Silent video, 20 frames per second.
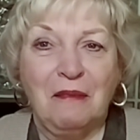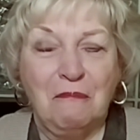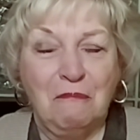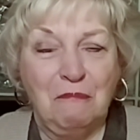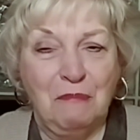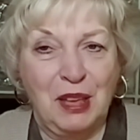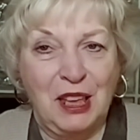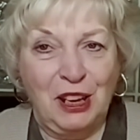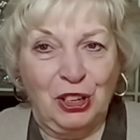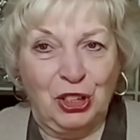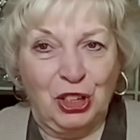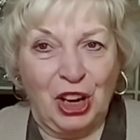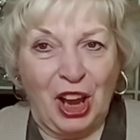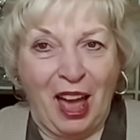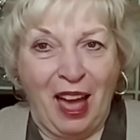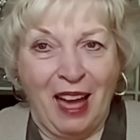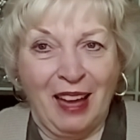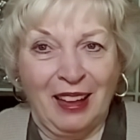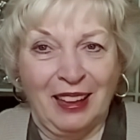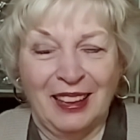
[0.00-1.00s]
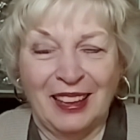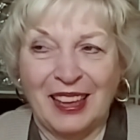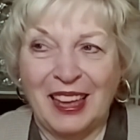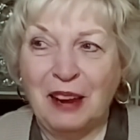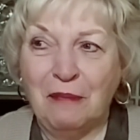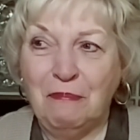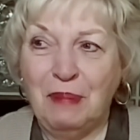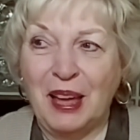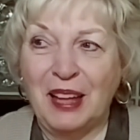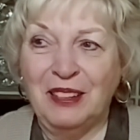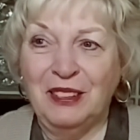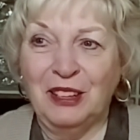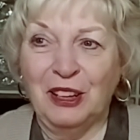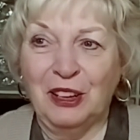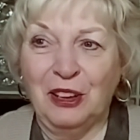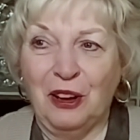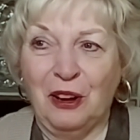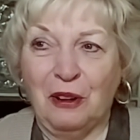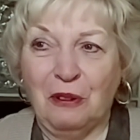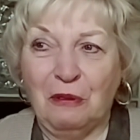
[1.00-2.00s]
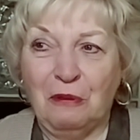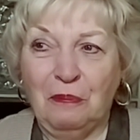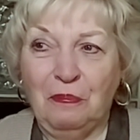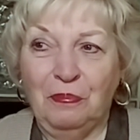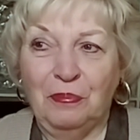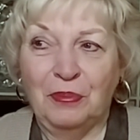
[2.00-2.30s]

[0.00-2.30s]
Meshach, and Abednego.